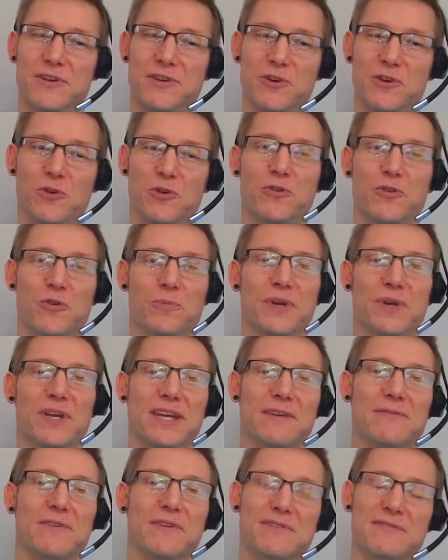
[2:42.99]
You're you're being
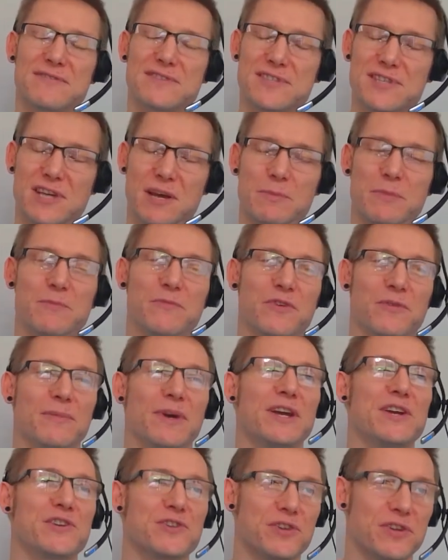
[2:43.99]
given some
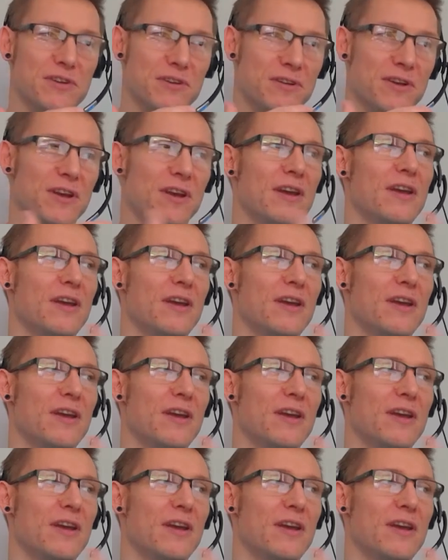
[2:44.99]
information,